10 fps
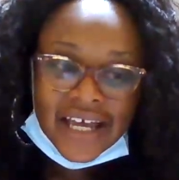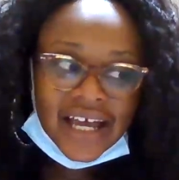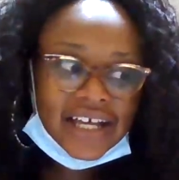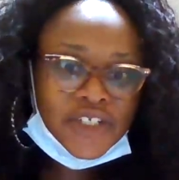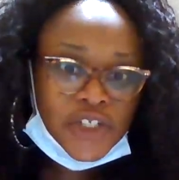
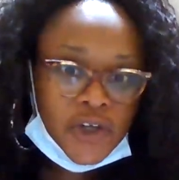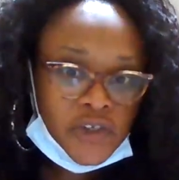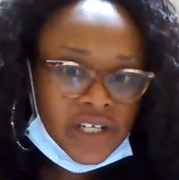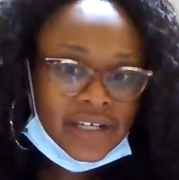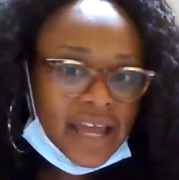uh,
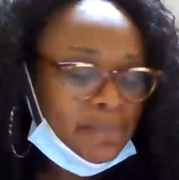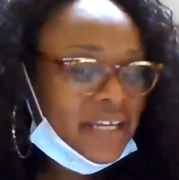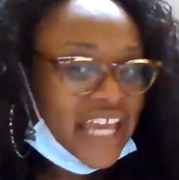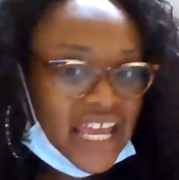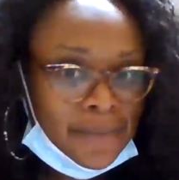children not
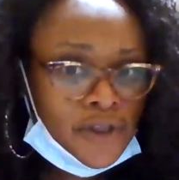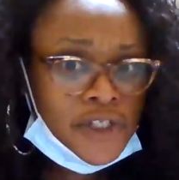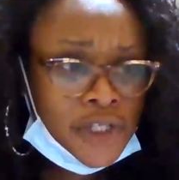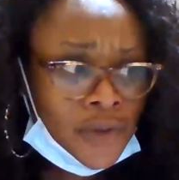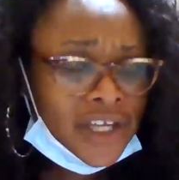being able
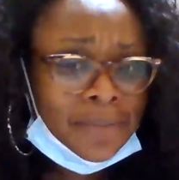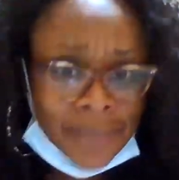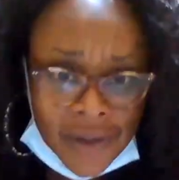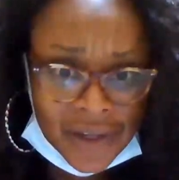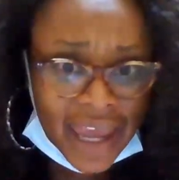to
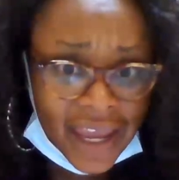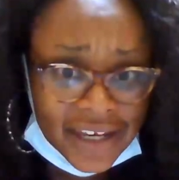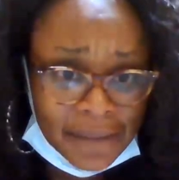communicate,